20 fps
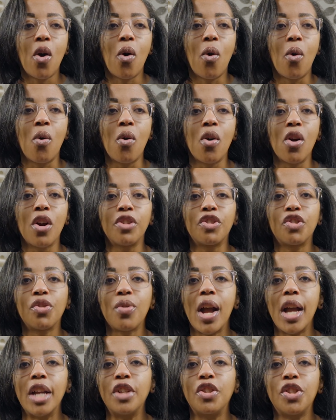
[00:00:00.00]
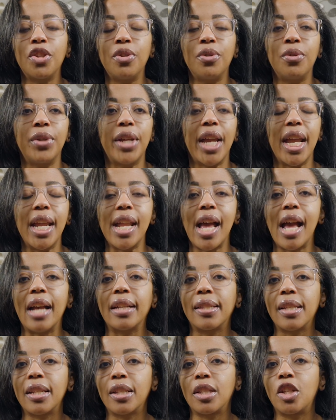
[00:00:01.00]
or trying to gain
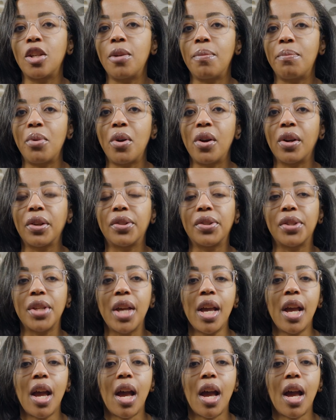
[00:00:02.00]
access to books